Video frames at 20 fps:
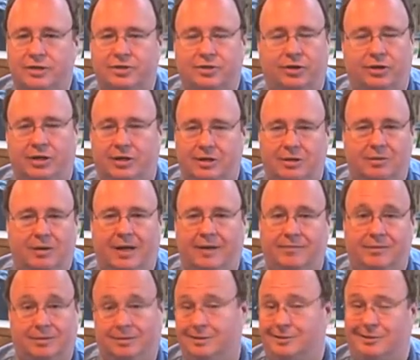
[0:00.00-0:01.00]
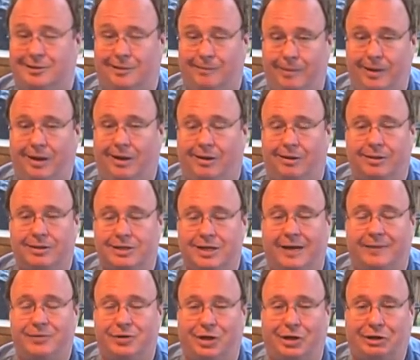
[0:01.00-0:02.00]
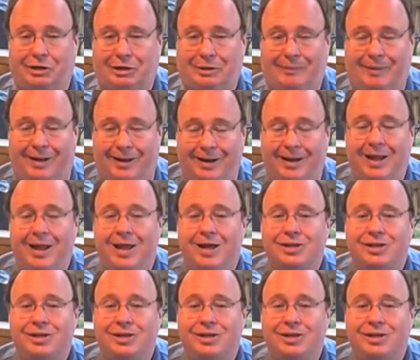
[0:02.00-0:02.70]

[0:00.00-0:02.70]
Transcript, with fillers: so you don't have to listen to me all the time talking about it.